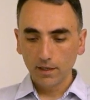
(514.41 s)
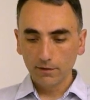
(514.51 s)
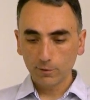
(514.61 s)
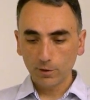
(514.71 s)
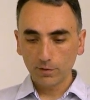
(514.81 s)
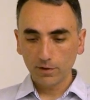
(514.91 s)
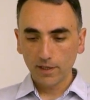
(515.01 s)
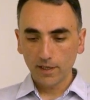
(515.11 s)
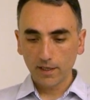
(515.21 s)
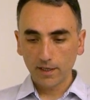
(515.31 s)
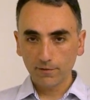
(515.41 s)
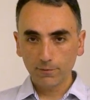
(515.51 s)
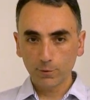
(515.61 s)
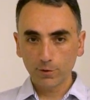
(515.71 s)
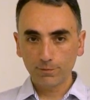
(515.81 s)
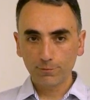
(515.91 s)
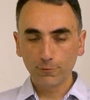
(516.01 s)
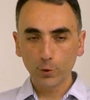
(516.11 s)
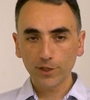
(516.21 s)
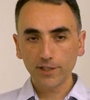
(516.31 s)
So for
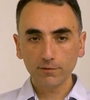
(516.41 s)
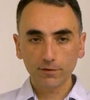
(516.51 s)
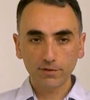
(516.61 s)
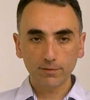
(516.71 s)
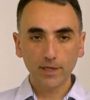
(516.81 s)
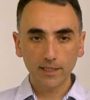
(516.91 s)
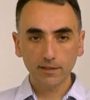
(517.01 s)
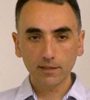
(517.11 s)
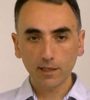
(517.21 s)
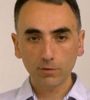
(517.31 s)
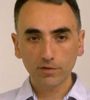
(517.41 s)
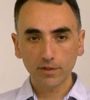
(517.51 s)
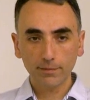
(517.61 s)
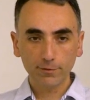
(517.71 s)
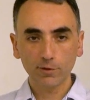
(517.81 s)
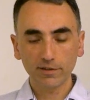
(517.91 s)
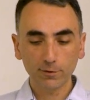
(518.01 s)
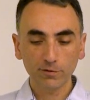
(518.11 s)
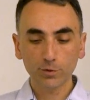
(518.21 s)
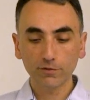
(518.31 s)
working with the multi-cloud setups, you have
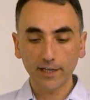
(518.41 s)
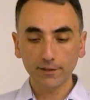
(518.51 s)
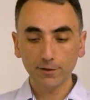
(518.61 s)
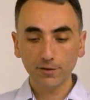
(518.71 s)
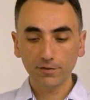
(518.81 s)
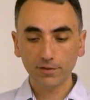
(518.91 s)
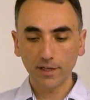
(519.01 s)
those providers,